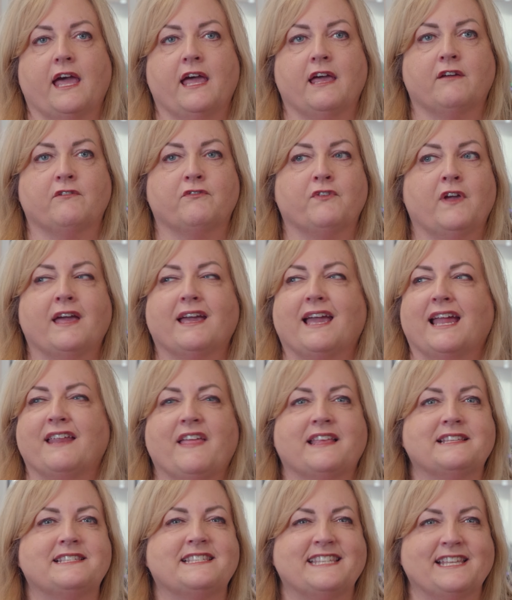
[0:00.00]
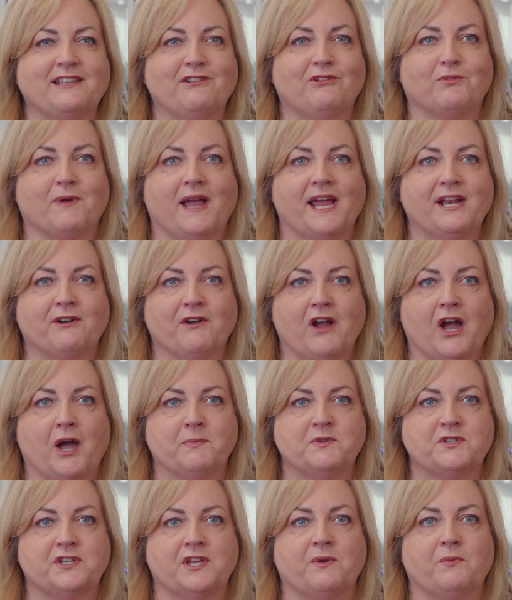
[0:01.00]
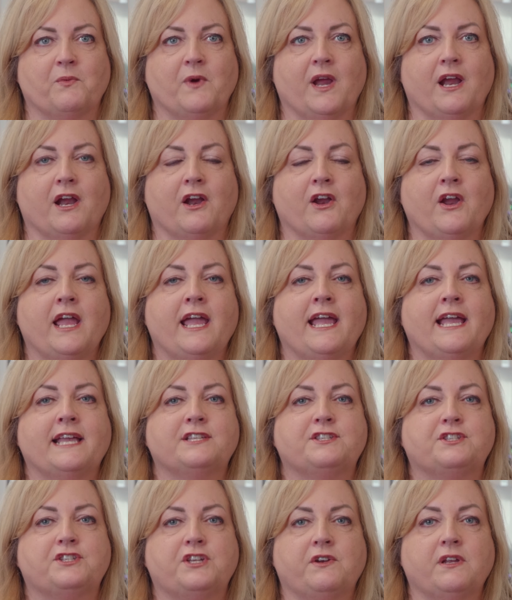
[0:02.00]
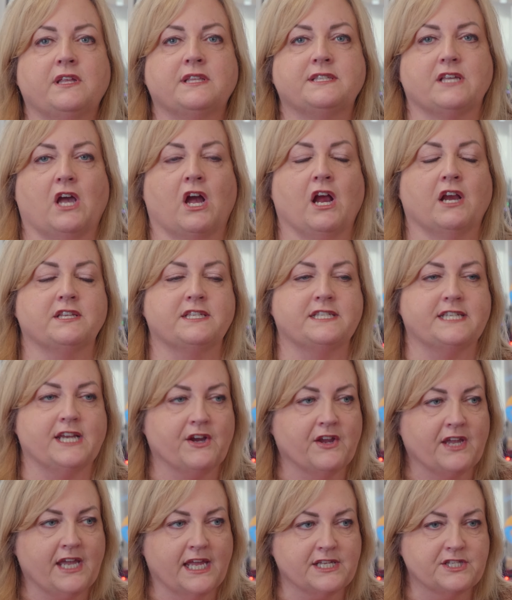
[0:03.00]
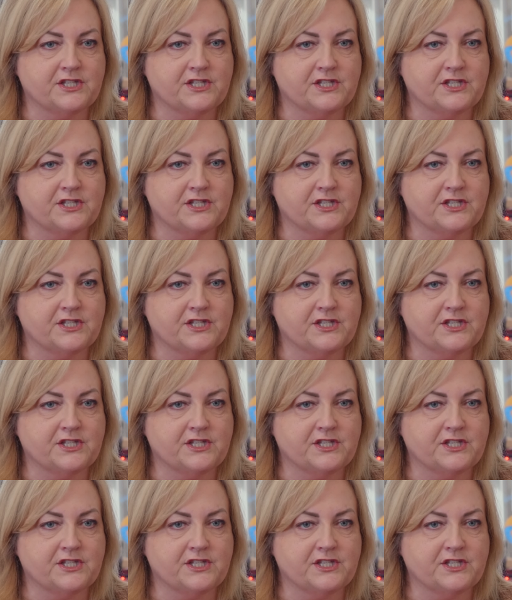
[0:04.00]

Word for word: of kind of that single writer option where students are staring at a